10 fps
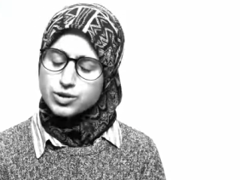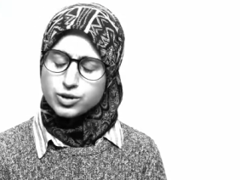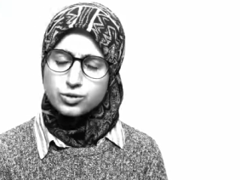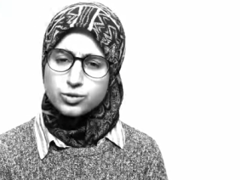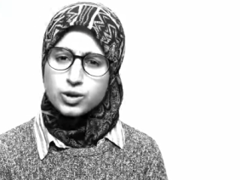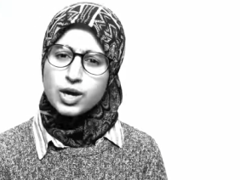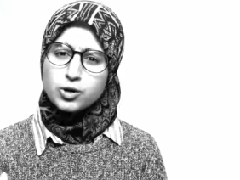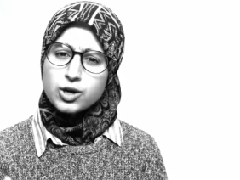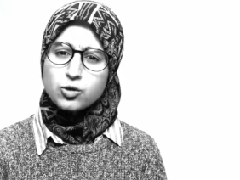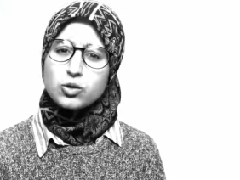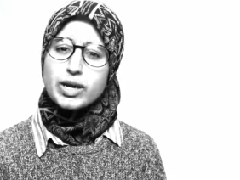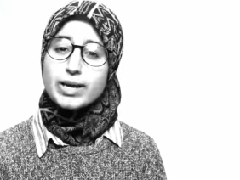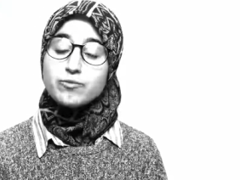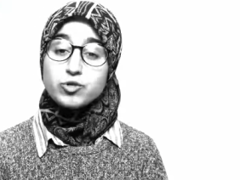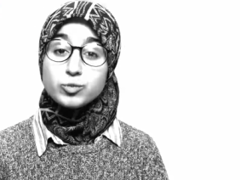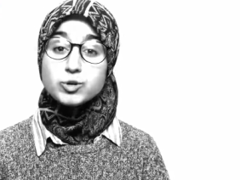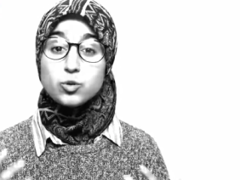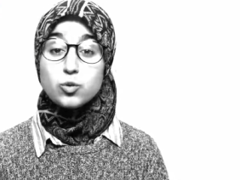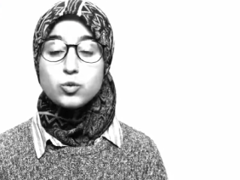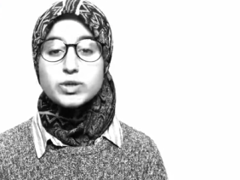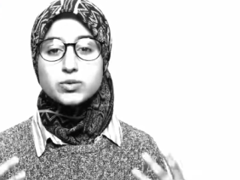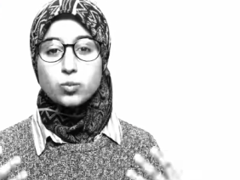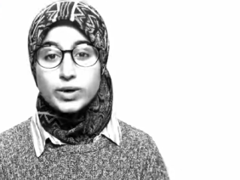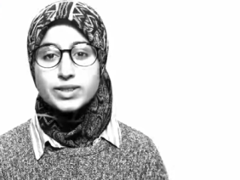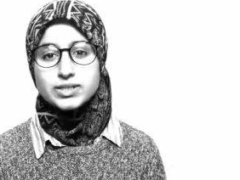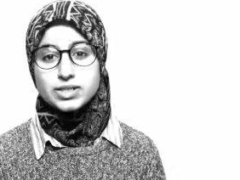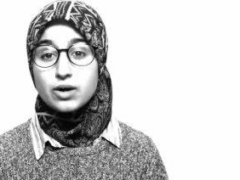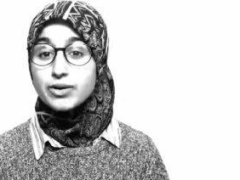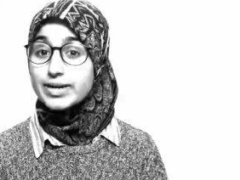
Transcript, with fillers: But no, not claim for it was always with us,